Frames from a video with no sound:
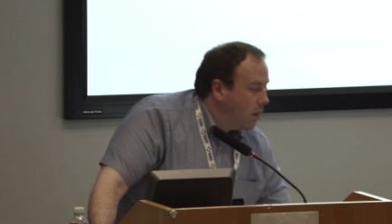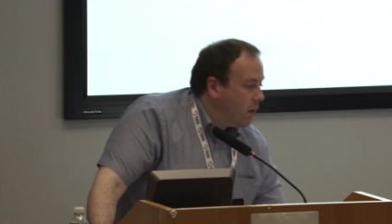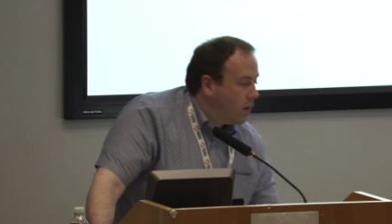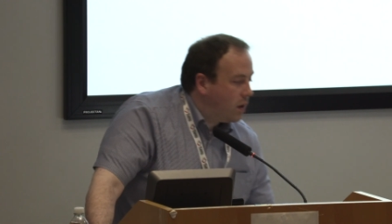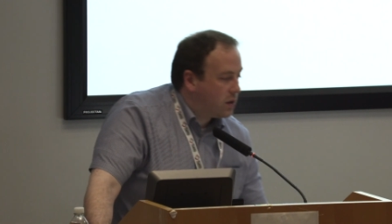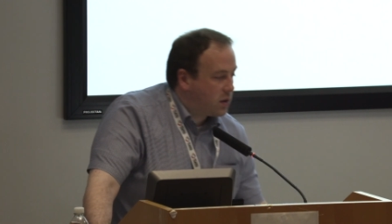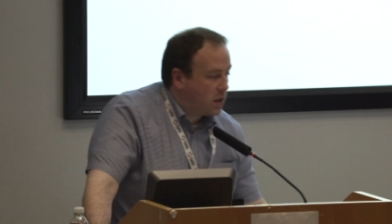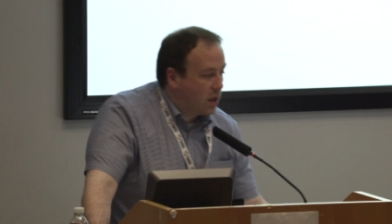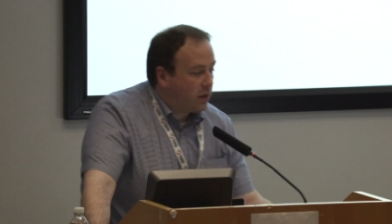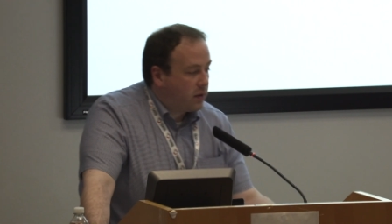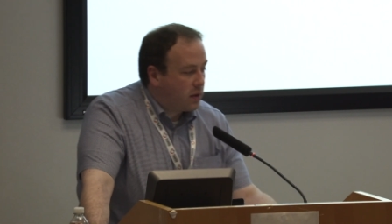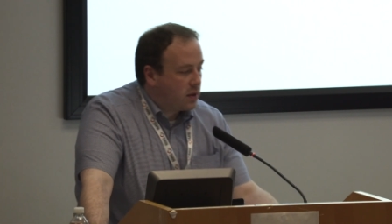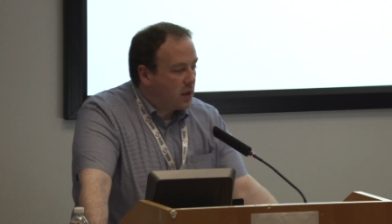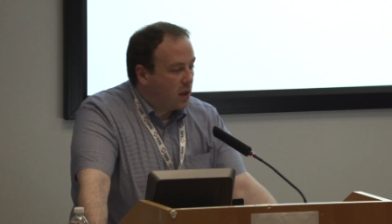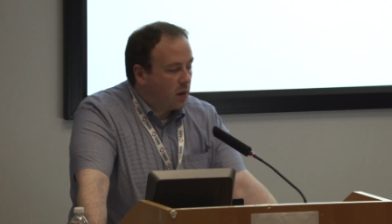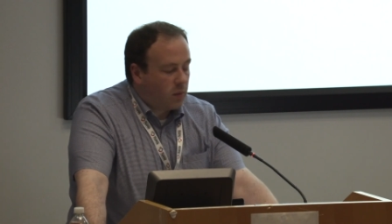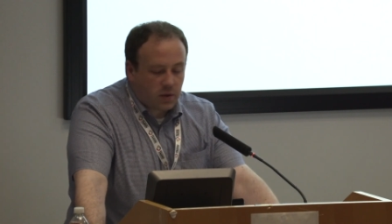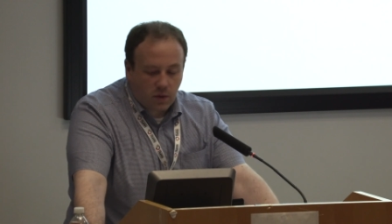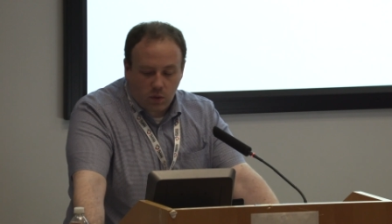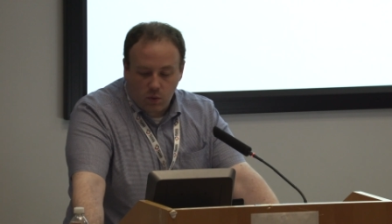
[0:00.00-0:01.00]
It's not the
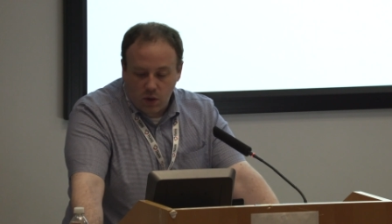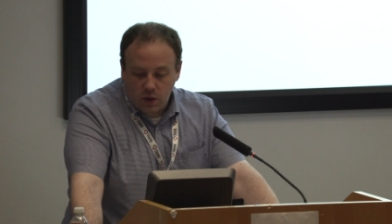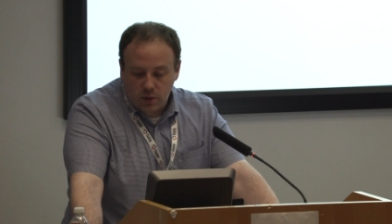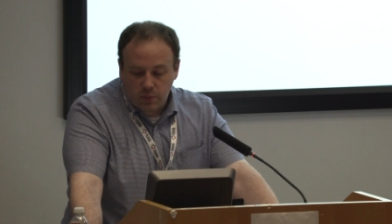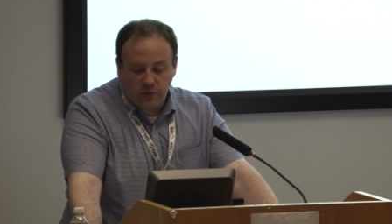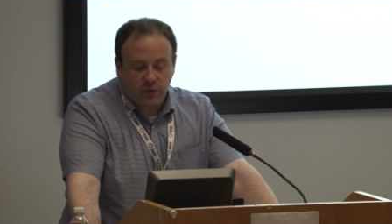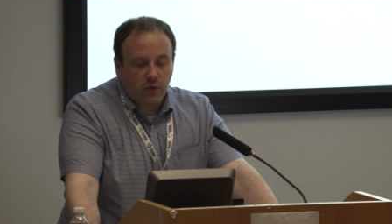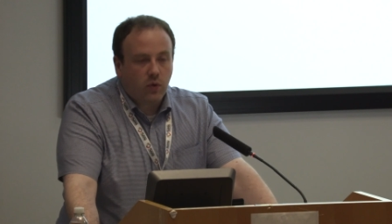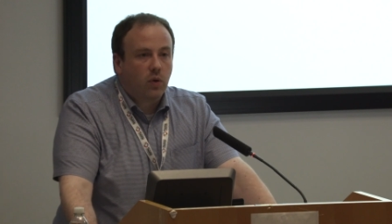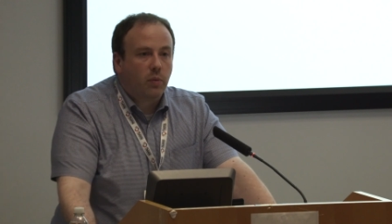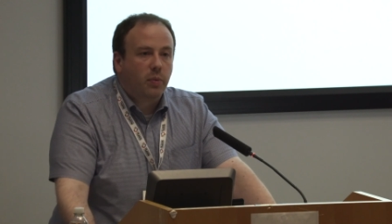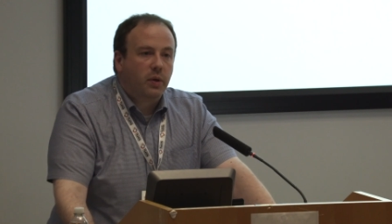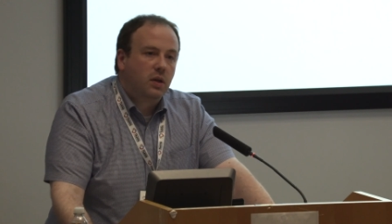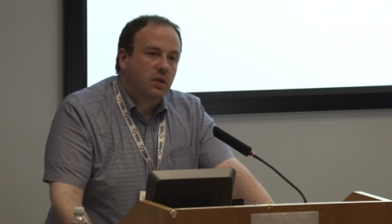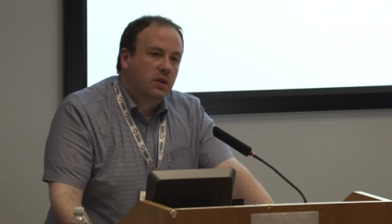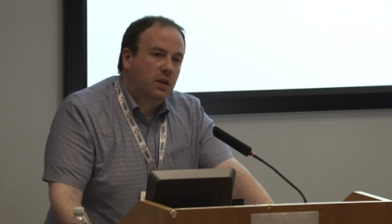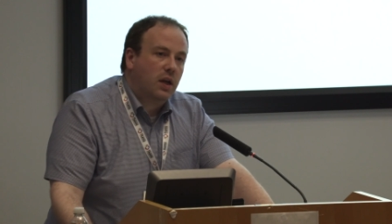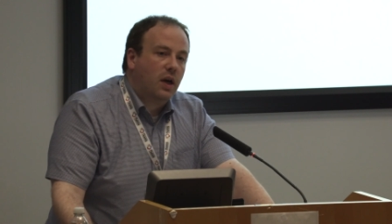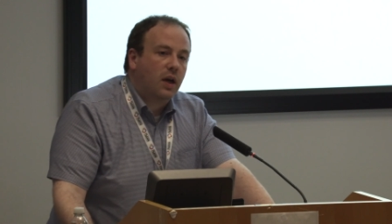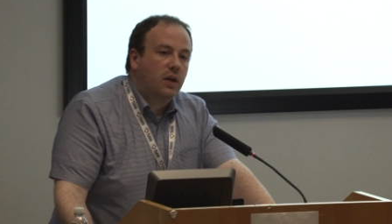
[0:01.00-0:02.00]
same as it was before
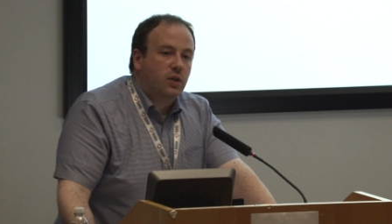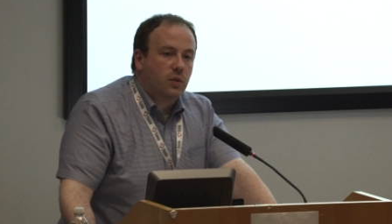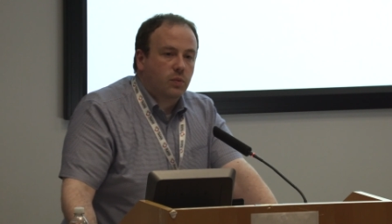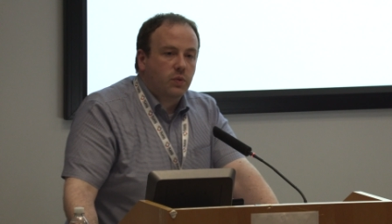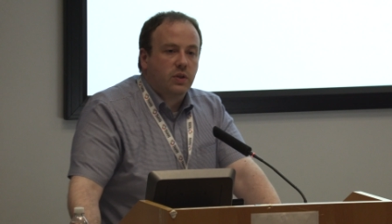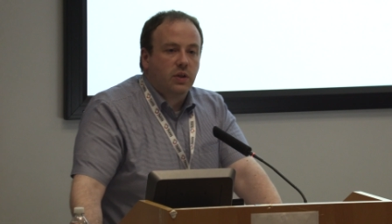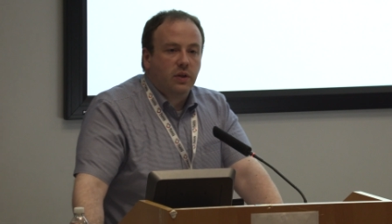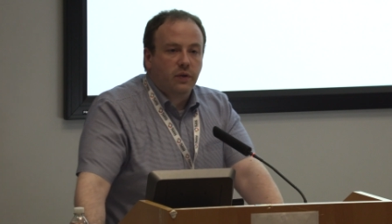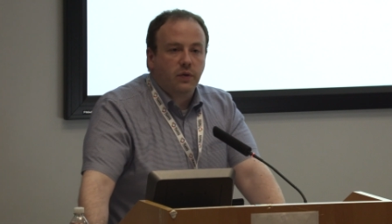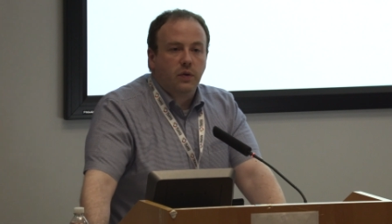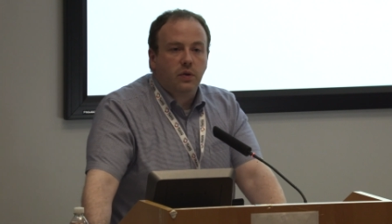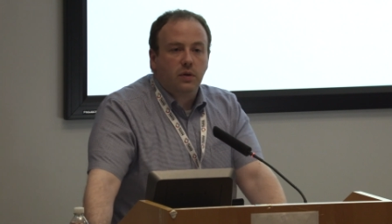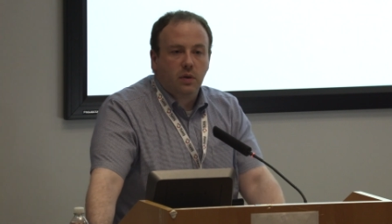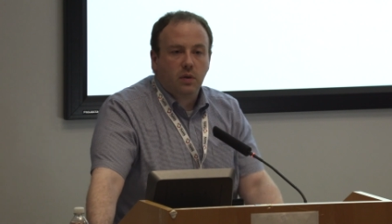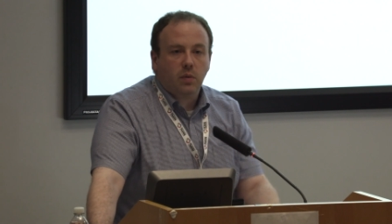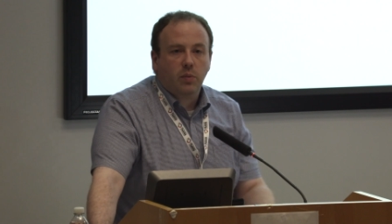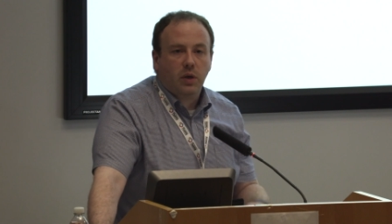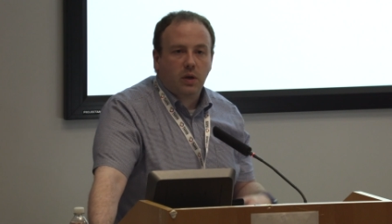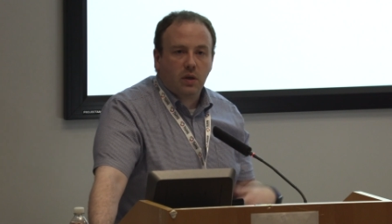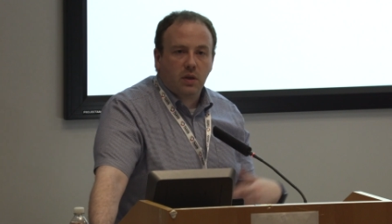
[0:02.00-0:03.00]
because the action was different.
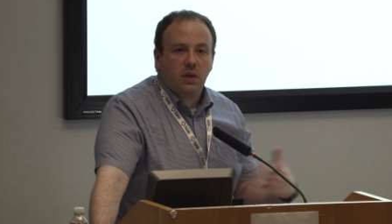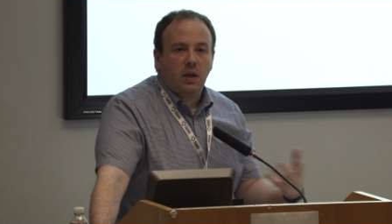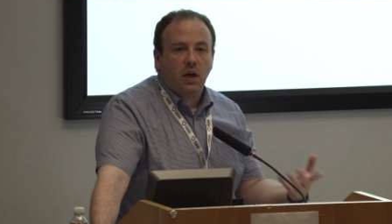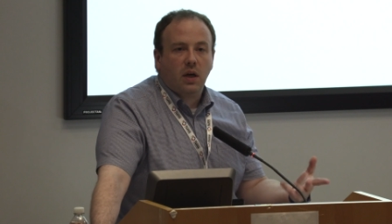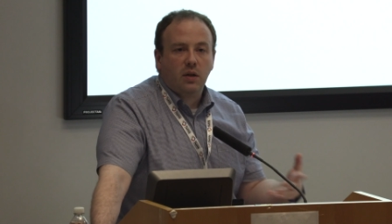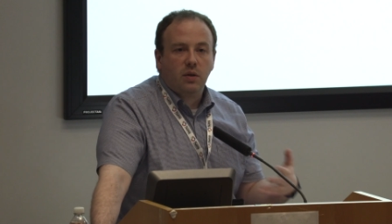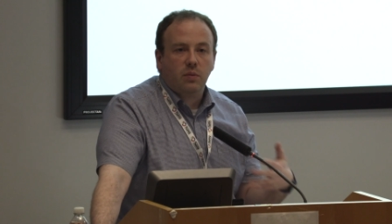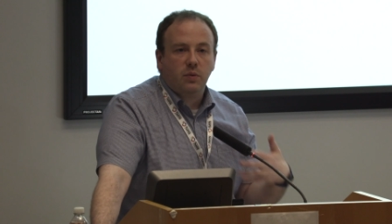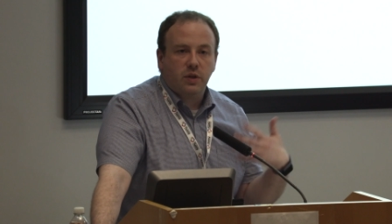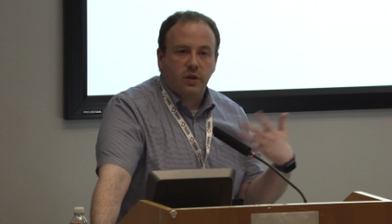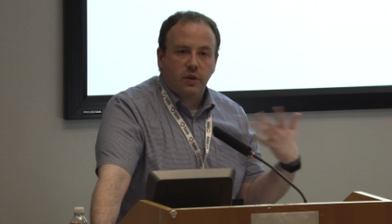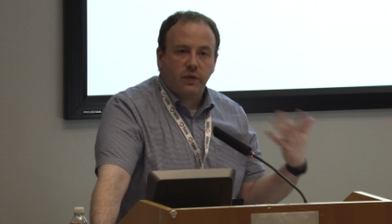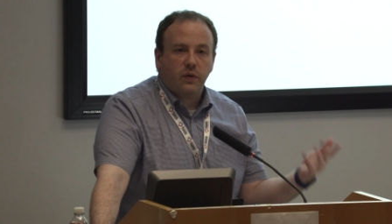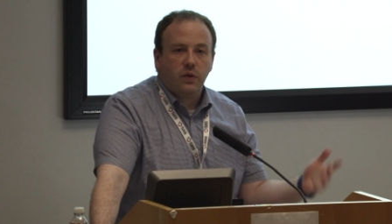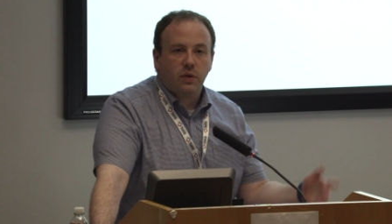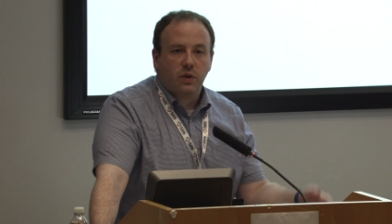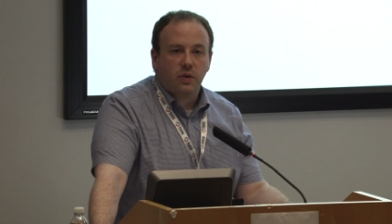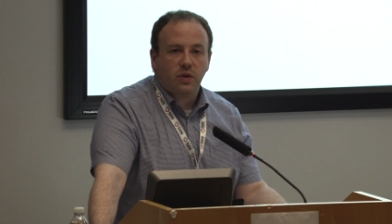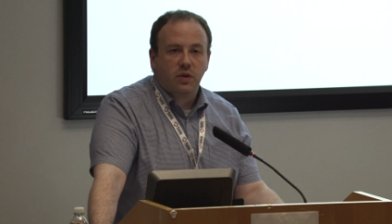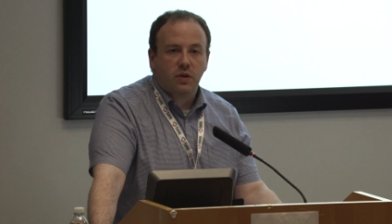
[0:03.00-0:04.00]
Because the action was
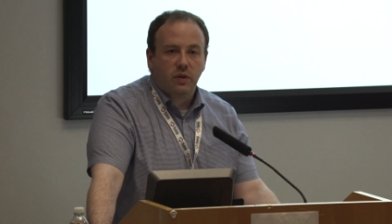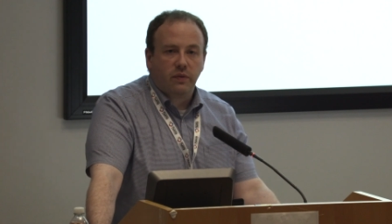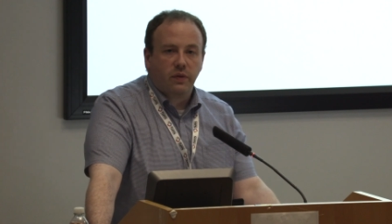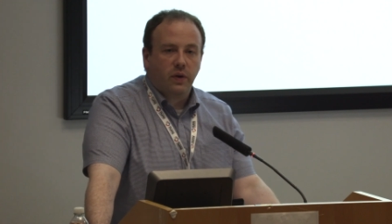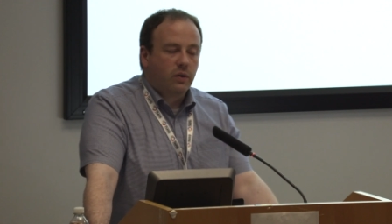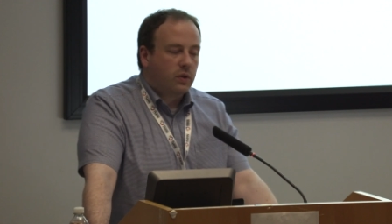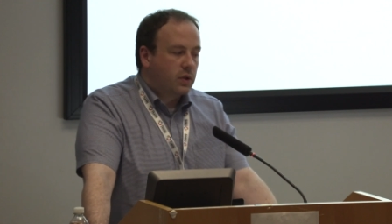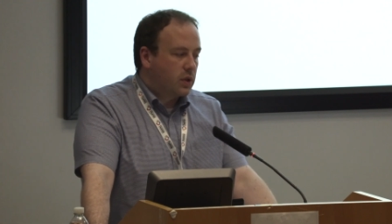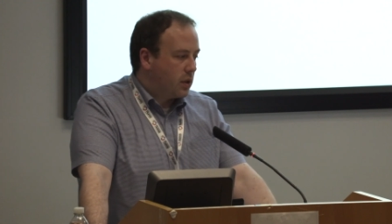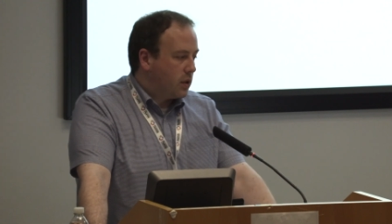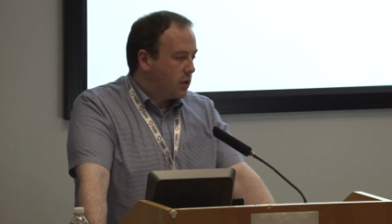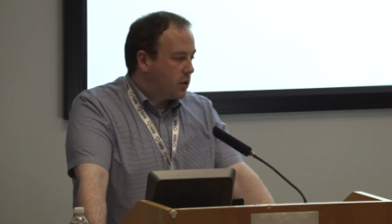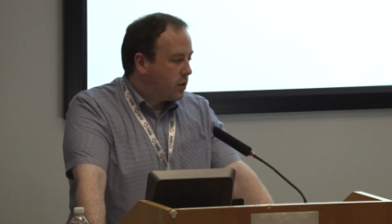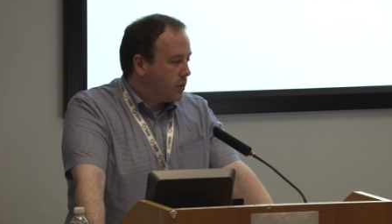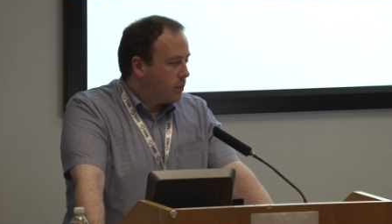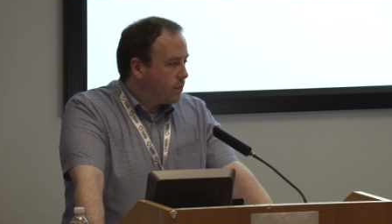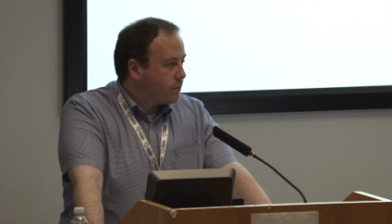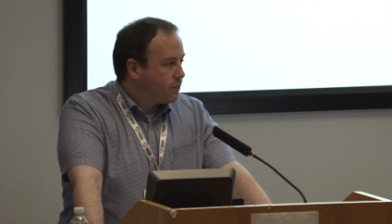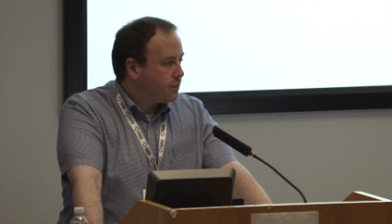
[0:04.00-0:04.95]
different, there's a severity issue.